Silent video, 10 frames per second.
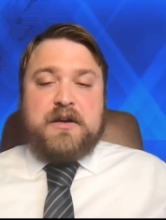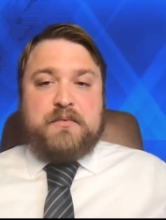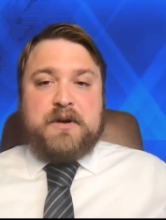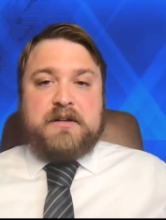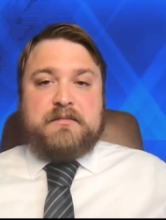
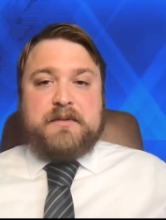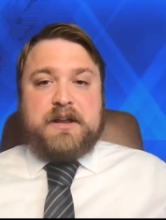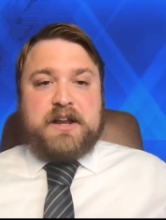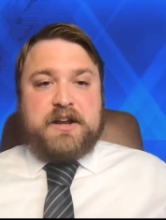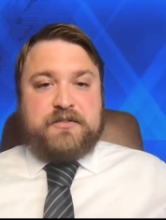Well,
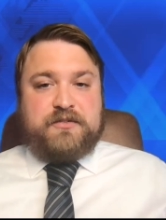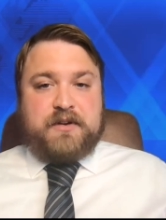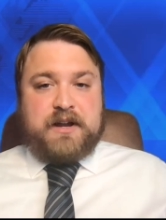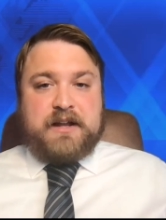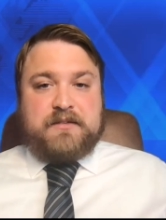here's
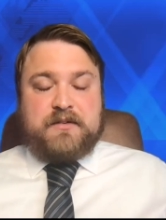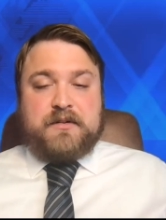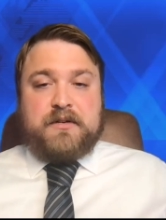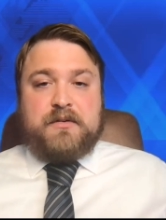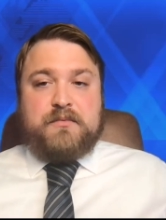your
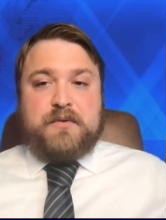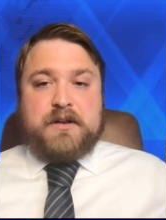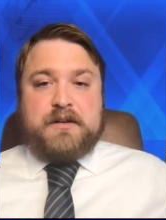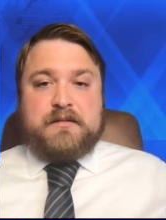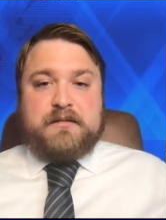answer
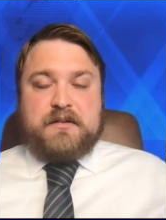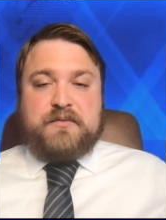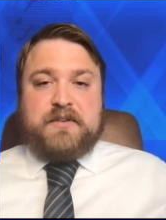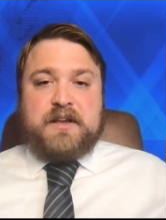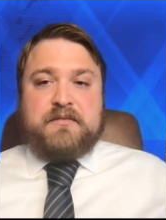one,
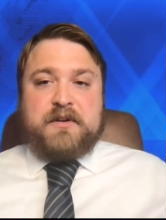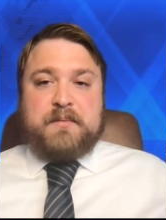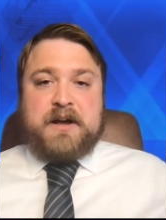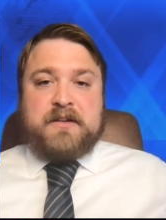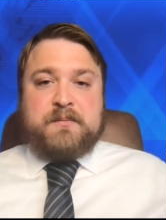you save
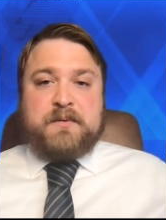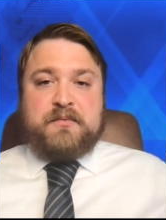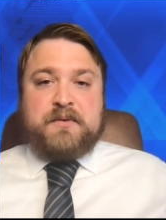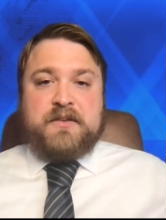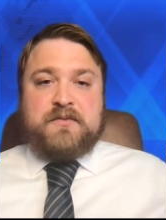up
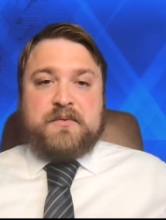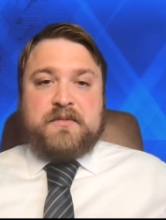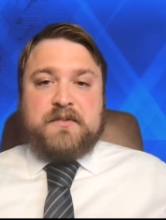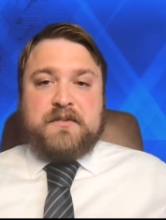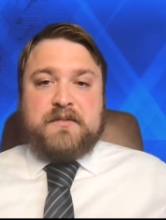hospital
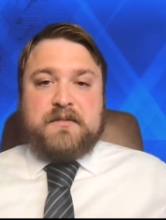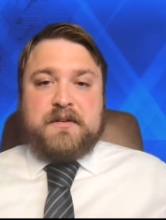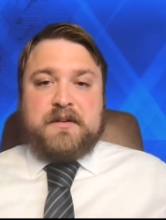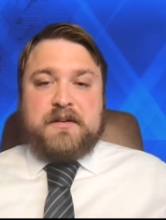resources